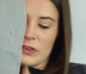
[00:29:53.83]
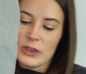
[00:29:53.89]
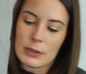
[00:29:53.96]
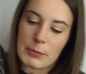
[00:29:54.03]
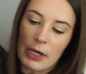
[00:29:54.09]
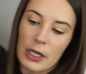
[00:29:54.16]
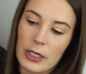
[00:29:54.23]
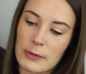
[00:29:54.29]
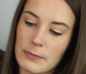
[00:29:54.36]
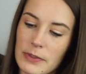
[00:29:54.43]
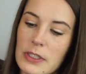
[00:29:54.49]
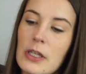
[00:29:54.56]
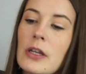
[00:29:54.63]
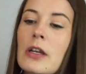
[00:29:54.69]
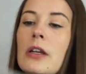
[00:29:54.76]
The
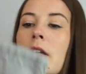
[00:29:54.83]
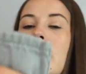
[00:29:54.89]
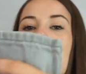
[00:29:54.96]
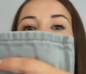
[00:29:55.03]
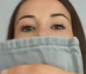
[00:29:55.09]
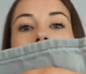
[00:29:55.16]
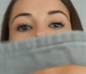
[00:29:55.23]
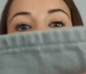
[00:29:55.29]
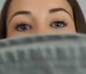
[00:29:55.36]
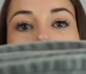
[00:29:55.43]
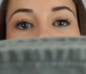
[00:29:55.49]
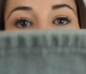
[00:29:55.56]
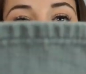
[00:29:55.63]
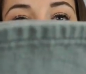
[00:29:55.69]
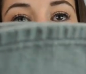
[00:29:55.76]
bottoms
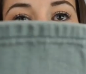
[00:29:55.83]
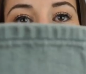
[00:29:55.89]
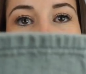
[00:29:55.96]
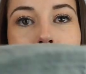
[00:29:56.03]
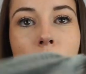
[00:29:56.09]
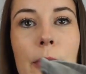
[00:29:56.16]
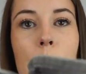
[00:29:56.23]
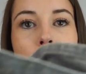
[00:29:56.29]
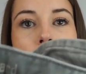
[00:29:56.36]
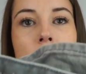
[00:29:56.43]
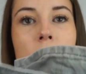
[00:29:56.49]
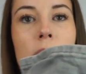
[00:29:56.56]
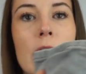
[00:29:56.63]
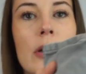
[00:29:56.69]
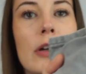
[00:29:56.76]
didn't look like they were worn
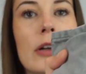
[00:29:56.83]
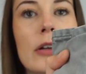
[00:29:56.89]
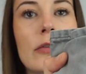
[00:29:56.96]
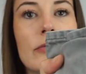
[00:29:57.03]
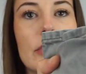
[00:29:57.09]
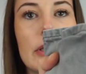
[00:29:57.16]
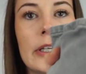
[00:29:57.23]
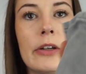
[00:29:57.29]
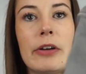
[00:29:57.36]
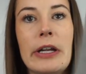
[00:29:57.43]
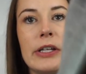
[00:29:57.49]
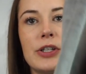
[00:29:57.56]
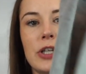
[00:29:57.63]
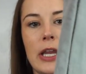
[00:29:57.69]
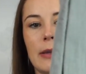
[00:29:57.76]
at all. Really
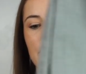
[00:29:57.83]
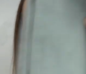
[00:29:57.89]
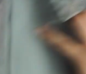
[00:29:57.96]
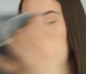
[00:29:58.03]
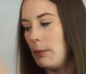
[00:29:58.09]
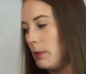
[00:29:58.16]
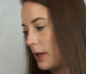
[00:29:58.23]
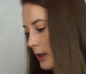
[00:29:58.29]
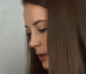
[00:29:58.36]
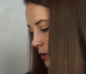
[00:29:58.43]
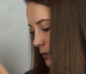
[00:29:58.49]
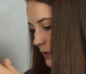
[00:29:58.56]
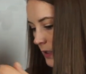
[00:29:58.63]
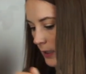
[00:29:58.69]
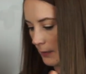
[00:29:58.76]
great shape, so I picked
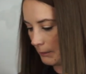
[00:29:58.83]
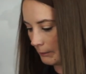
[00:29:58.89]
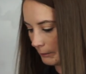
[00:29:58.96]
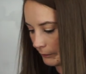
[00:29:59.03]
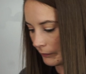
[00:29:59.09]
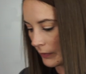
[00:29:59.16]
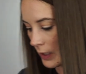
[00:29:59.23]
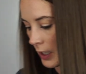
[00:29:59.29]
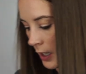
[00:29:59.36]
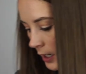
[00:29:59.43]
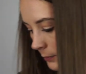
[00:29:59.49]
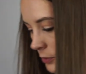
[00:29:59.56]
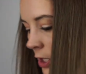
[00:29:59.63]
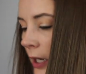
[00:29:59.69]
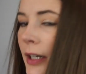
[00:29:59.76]
those up.
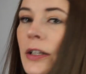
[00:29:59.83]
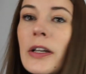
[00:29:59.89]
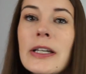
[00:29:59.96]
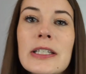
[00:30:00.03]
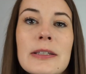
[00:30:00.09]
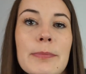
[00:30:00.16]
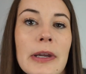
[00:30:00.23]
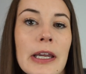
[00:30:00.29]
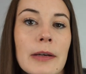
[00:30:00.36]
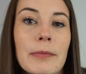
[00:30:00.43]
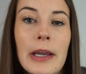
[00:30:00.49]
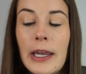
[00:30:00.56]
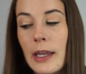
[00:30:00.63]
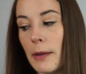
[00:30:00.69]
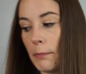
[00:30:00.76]
I'm trying to expand
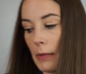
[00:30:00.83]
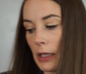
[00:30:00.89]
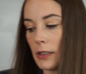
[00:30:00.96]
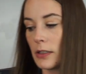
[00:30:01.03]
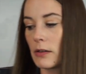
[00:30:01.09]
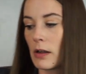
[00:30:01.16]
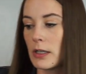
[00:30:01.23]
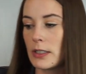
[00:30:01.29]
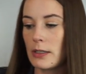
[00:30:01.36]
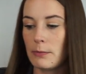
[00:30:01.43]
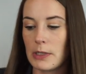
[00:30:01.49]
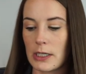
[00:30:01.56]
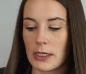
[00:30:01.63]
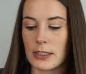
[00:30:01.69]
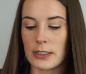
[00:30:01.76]
my men's closet
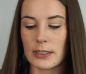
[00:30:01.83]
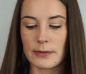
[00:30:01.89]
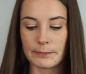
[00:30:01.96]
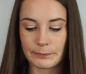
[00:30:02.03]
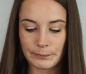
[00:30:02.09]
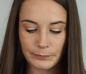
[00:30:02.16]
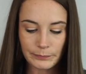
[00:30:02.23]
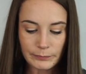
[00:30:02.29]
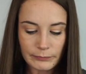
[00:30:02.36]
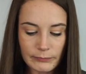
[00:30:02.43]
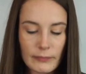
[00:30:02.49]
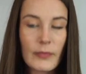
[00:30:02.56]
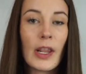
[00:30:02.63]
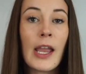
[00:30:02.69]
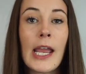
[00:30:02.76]
because
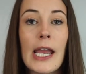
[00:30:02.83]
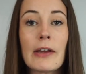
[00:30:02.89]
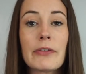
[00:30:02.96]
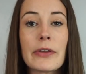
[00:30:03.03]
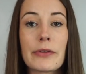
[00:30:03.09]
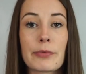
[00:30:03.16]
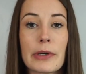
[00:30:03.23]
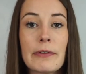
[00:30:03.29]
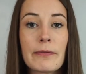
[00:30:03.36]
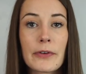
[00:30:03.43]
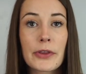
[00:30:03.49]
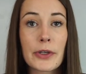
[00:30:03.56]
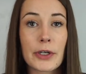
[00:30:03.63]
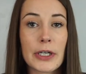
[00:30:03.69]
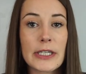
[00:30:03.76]
I have a 3 for
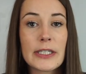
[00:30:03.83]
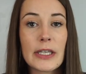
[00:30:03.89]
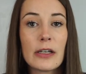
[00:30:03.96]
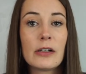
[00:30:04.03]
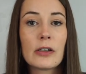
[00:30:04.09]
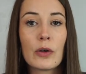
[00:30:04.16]
$30 sale